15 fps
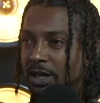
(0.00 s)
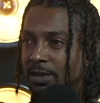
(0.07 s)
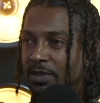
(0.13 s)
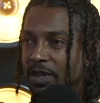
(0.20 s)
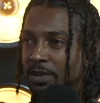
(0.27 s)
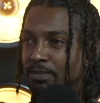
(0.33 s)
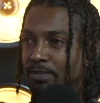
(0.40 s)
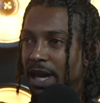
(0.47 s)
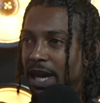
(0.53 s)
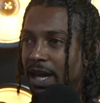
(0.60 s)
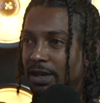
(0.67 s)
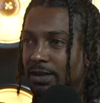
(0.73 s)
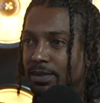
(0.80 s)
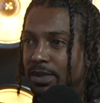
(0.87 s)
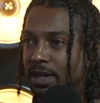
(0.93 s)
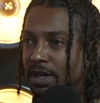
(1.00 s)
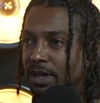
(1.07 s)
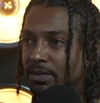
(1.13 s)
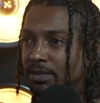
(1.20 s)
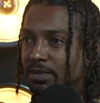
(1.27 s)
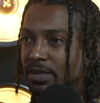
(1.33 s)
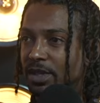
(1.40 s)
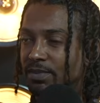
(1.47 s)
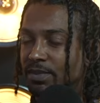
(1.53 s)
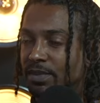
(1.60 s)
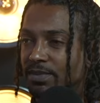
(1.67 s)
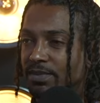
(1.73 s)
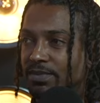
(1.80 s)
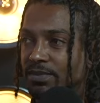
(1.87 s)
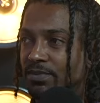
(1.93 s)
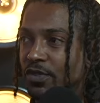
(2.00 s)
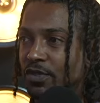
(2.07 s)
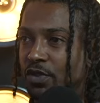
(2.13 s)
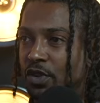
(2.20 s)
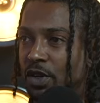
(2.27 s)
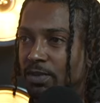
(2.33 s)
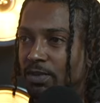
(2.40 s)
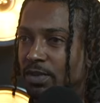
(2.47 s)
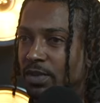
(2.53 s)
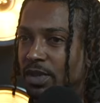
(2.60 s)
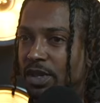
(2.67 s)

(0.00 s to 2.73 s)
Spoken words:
them back from